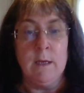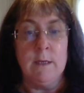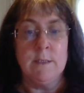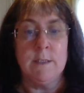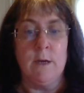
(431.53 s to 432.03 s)

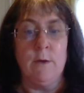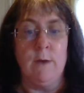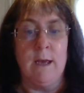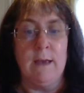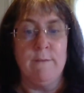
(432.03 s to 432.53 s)

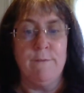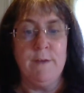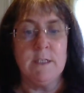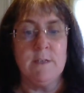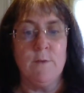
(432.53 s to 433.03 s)
So
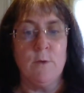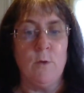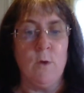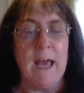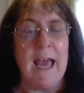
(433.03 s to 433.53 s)
first of
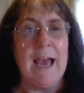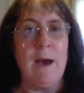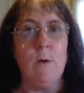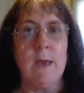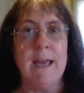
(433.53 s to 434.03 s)
all,
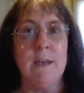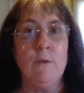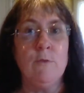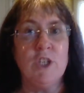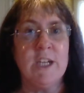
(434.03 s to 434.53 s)
how can
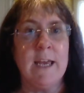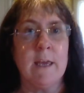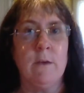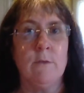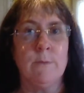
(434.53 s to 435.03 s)
you
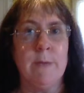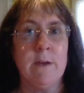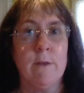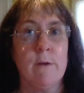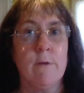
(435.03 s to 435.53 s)
check your
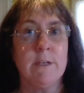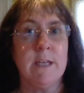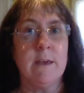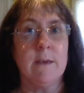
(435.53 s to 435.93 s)
domain authority?